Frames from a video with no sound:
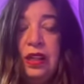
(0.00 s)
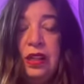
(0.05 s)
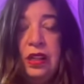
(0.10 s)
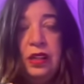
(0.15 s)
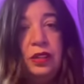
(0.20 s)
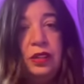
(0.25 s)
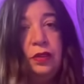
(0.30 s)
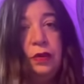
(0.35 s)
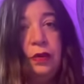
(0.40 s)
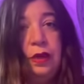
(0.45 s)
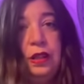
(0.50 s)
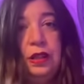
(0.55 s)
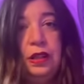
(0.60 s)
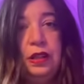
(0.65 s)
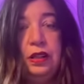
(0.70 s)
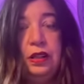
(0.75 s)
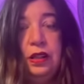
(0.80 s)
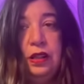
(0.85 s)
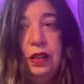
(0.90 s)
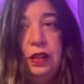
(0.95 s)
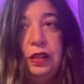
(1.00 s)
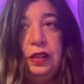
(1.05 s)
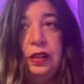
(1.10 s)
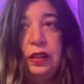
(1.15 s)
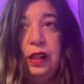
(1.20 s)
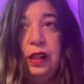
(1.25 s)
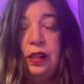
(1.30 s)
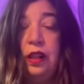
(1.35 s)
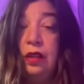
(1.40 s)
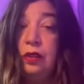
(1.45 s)
integrating this
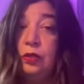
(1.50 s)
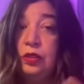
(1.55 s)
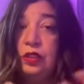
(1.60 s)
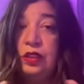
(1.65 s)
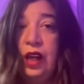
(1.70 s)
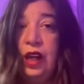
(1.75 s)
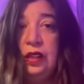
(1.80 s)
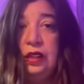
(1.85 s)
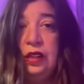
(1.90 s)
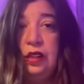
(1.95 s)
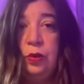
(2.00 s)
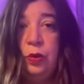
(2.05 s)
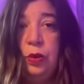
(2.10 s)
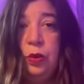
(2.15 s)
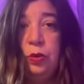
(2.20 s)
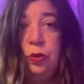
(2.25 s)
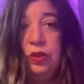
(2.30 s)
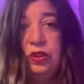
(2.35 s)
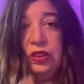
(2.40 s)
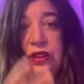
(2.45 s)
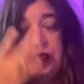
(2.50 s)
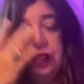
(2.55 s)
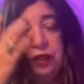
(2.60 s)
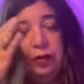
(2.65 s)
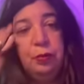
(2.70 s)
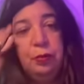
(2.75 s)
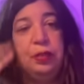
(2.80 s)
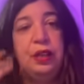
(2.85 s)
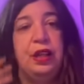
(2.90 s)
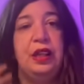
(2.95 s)
and understanding what was
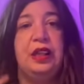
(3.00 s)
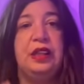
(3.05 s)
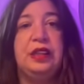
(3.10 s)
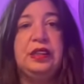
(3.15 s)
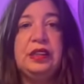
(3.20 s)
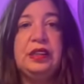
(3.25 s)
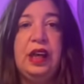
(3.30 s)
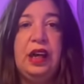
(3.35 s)
taking place,